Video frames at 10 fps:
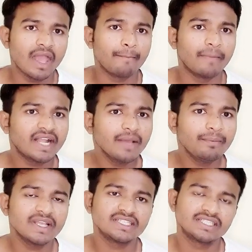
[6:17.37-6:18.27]

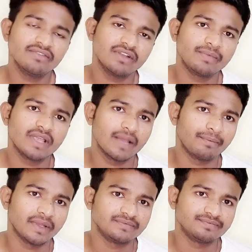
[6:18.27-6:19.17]
Metaplasia will be
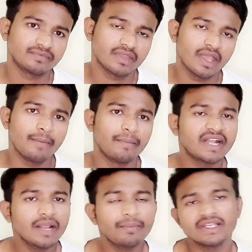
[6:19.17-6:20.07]
happen.
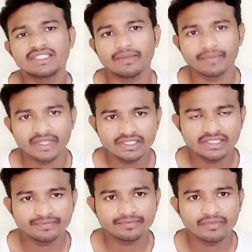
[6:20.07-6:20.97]
Metaplasia
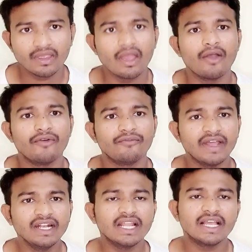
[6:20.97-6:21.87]
means
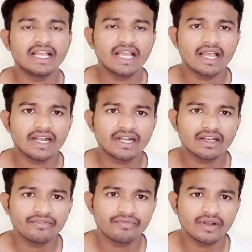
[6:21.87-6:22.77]
when that
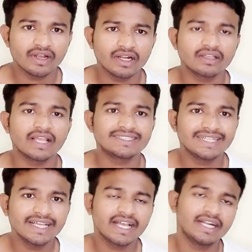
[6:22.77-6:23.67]

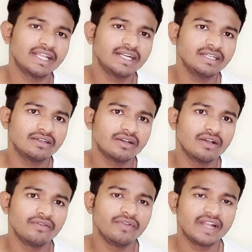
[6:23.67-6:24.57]
acidic content
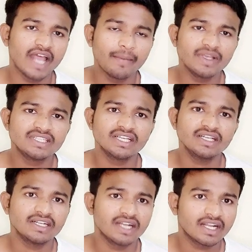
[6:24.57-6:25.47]
will damaging
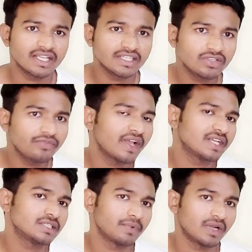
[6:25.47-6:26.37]
that
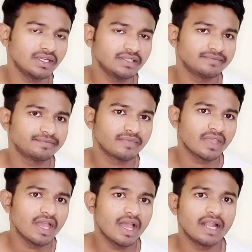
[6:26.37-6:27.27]
esophagus part,
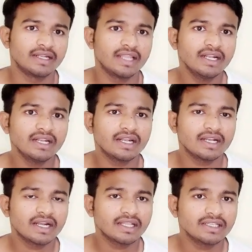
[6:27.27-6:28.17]
then
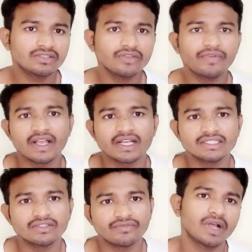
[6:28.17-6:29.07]
that
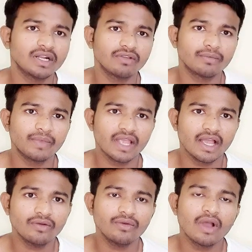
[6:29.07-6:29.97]
esophagus part will be
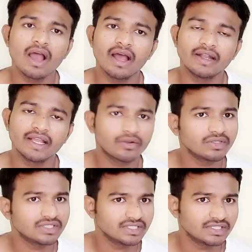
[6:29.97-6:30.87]
have
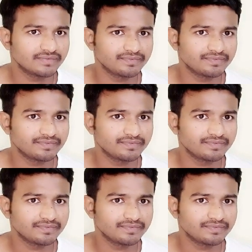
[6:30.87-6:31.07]
necrosis.